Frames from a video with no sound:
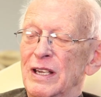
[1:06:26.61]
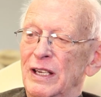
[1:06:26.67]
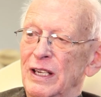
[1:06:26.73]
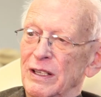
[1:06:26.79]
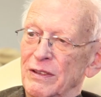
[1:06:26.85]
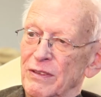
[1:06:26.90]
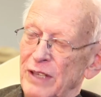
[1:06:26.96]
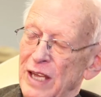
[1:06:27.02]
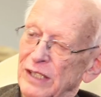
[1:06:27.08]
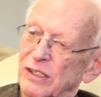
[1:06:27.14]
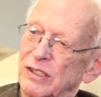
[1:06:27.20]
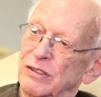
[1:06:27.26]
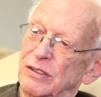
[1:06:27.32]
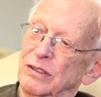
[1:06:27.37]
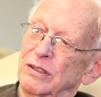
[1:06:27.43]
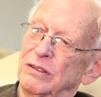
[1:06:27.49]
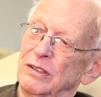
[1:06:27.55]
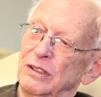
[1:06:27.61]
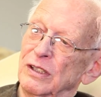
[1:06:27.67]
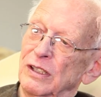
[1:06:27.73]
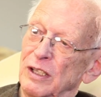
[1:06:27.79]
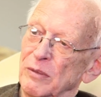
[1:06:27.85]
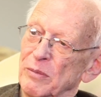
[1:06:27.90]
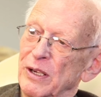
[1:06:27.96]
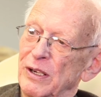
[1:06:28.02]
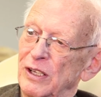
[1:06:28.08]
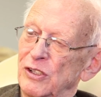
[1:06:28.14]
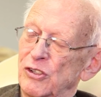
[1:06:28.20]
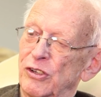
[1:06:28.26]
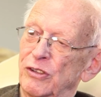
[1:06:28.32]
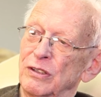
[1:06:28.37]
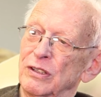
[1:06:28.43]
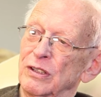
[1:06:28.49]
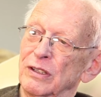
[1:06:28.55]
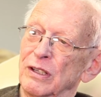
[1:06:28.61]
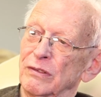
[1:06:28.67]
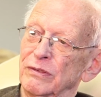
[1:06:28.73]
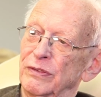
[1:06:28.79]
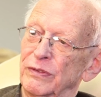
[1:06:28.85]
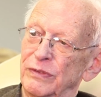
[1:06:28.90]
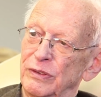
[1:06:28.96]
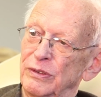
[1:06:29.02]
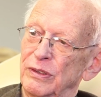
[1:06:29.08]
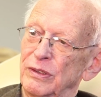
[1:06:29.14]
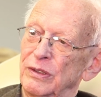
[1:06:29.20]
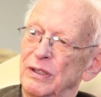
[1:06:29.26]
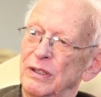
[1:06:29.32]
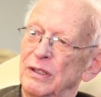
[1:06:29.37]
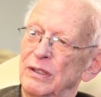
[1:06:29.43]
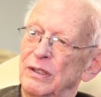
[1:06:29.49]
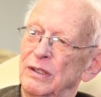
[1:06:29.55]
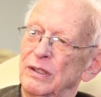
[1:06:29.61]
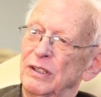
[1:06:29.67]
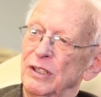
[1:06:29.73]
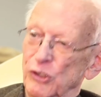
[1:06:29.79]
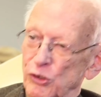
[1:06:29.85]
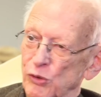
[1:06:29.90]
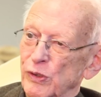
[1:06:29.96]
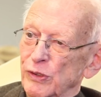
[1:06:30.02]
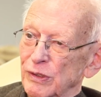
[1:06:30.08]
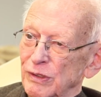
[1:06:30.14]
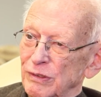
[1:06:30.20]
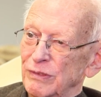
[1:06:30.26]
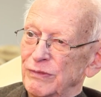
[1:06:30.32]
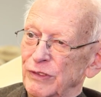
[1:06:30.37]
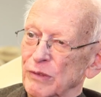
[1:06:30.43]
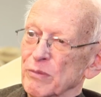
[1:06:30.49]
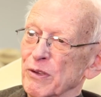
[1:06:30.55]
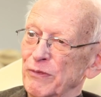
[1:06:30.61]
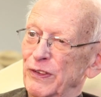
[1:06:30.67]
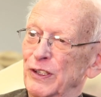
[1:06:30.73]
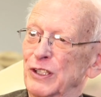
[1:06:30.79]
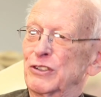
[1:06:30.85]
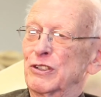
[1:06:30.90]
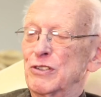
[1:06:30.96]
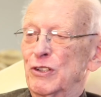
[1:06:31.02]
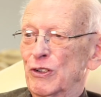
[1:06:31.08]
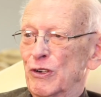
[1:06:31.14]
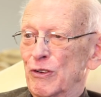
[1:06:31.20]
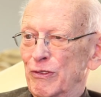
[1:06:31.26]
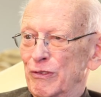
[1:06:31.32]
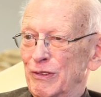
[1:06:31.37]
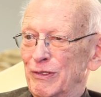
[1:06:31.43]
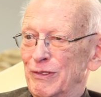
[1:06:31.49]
And that's the elimination of Israel from the face of the earth.